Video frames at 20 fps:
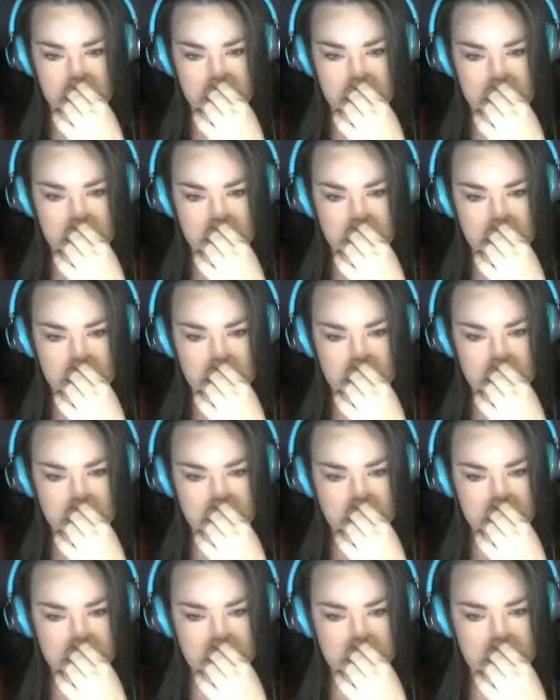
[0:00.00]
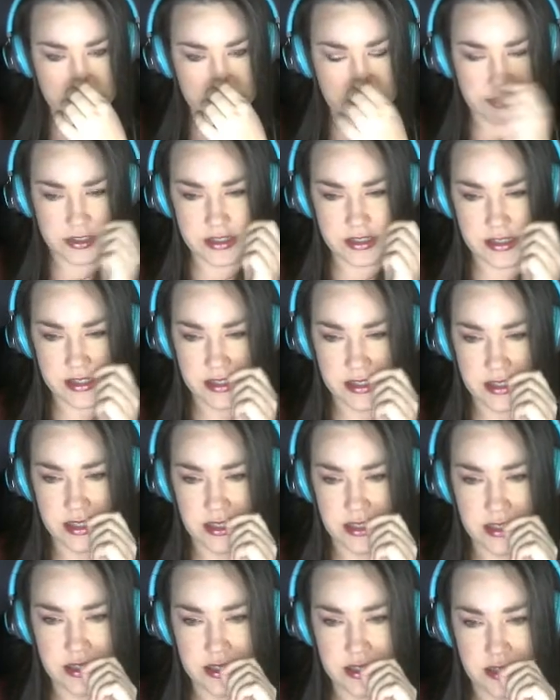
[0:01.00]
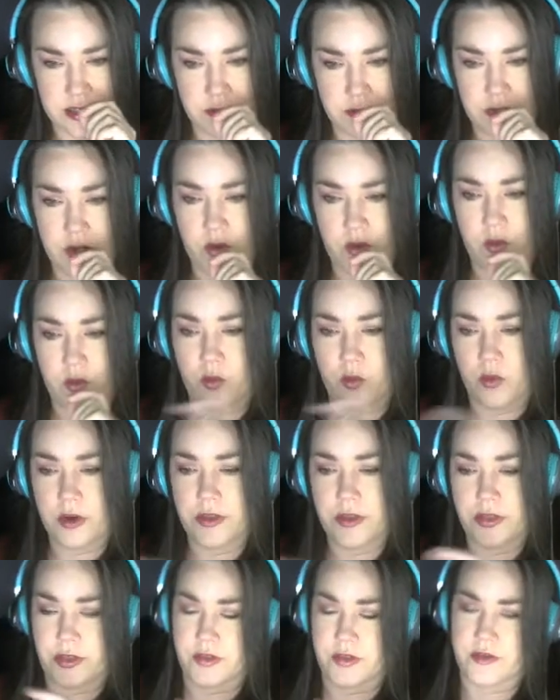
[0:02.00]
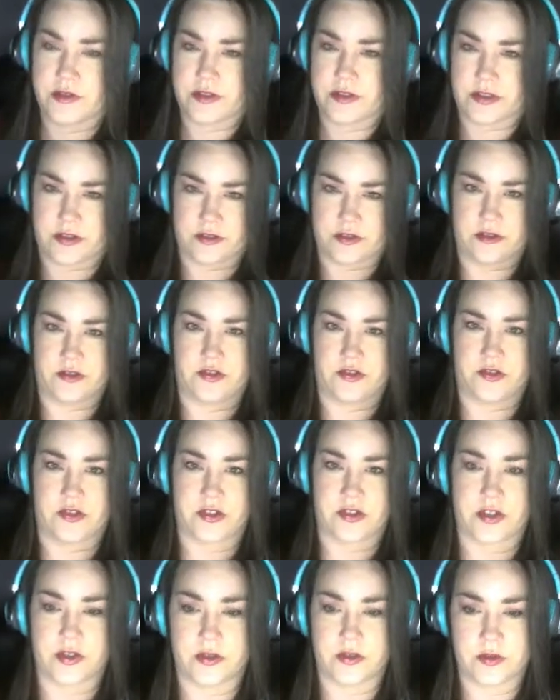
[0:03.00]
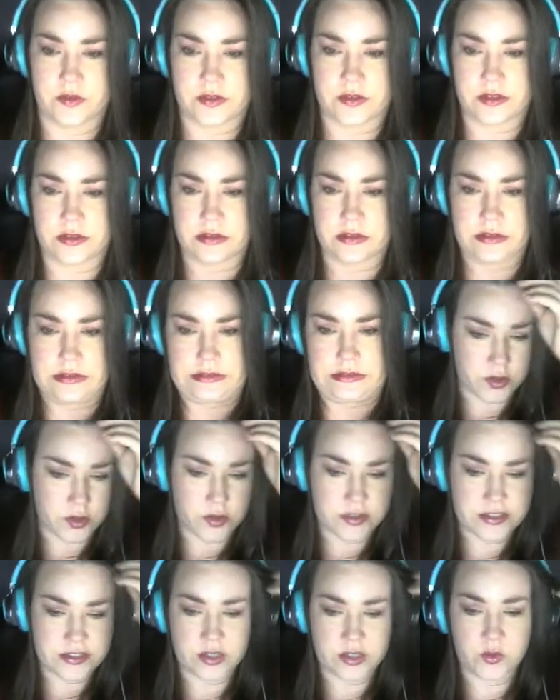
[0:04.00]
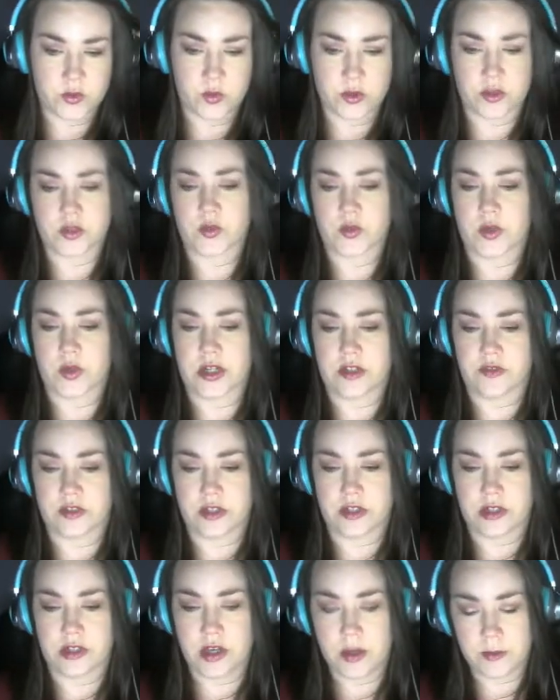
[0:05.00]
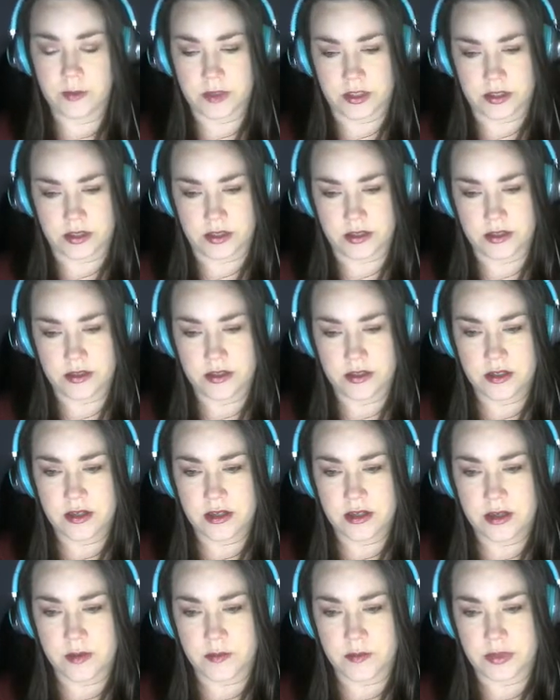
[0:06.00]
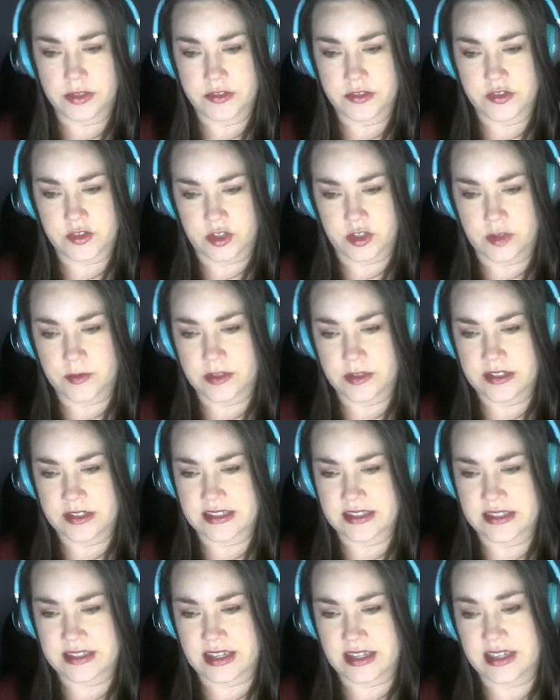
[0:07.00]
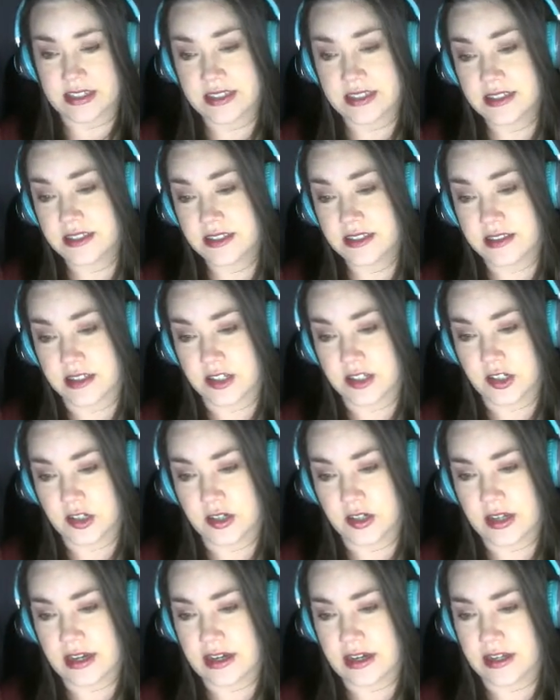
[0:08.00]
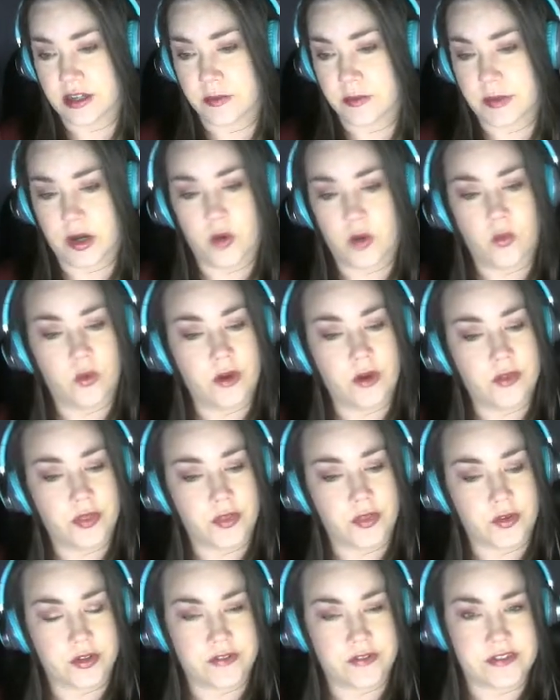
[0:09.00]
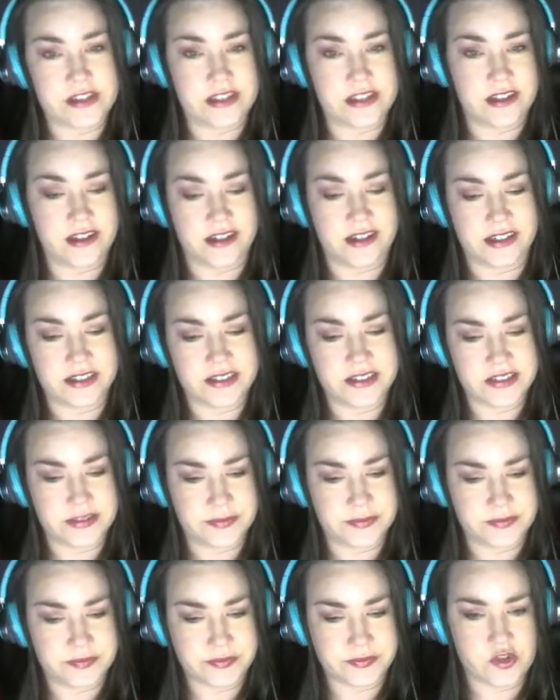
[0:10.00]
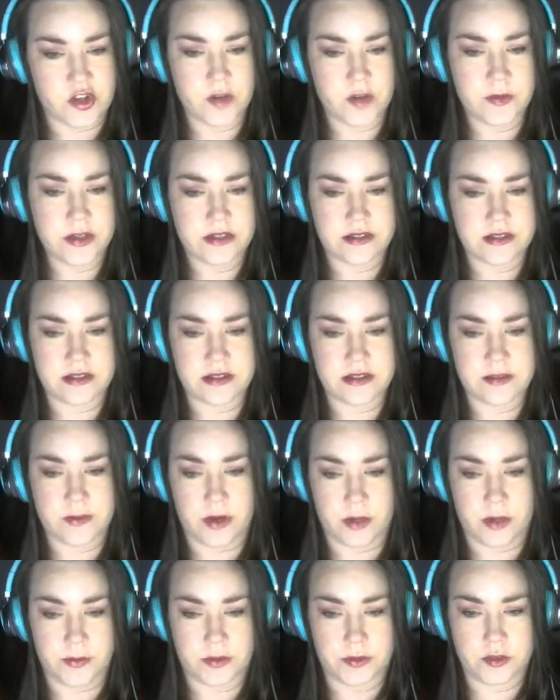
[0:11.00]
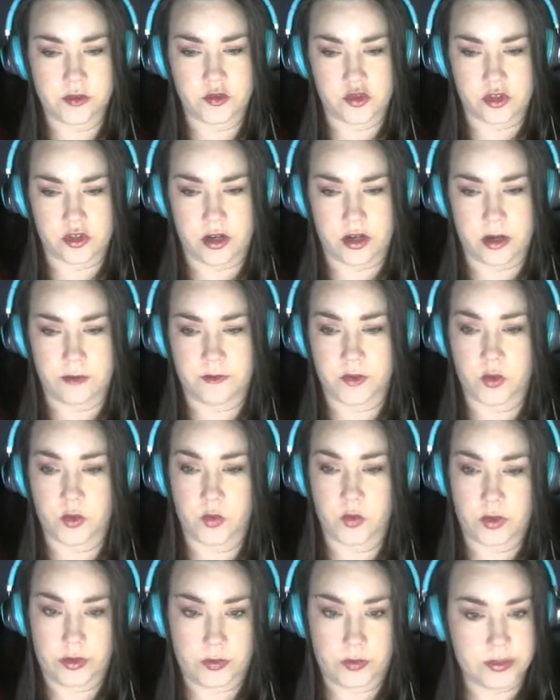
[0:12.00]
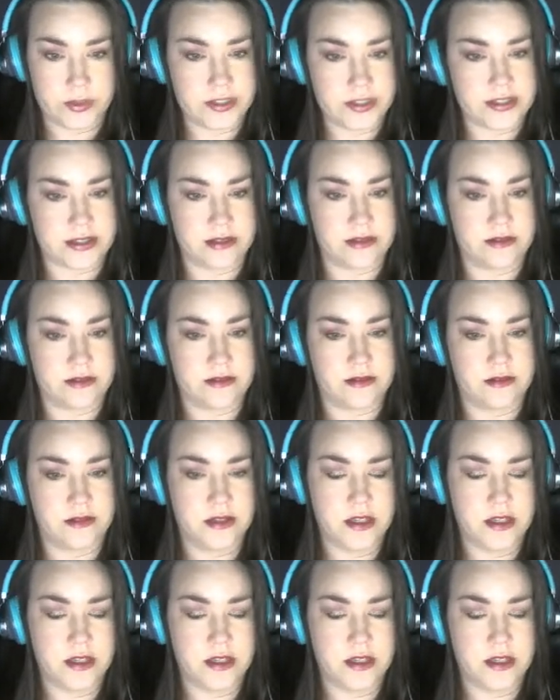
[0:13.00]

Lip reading: I'm gonna say about 1/3 as large as Coke's. Coke is a worldwide phenomenon, but Starbucks is hanging in there at about 1/3 of the size. Starbucks is a popular job for what reason?